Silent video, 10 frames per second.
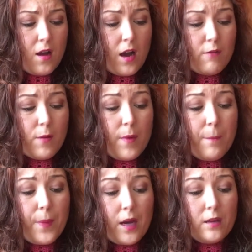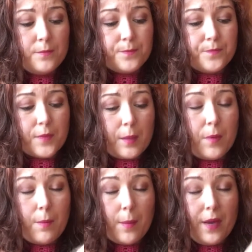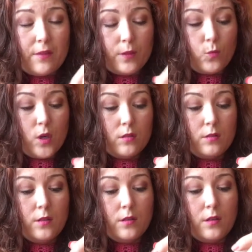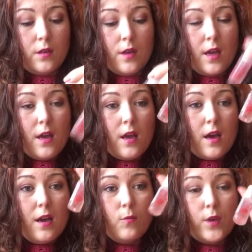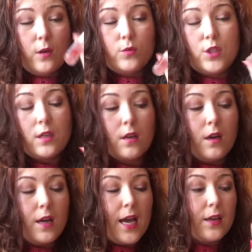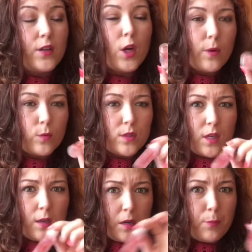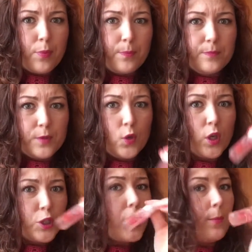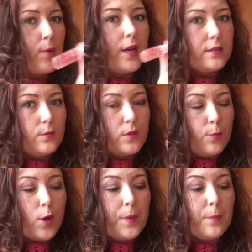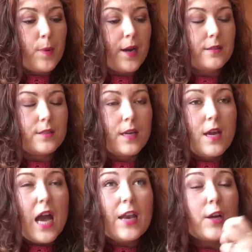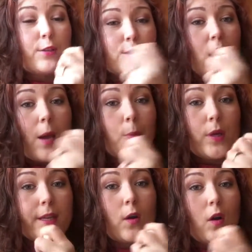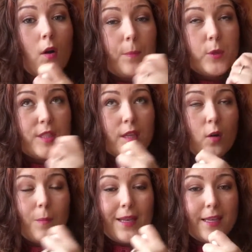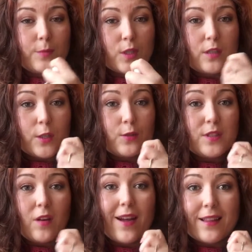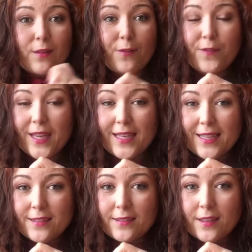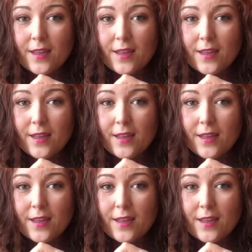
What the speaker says: I remember my mum having one when I was younger, and I know it was not a cheap brand, it was a proper brand, and I used to like putting it on my lips because I used to like the feeling.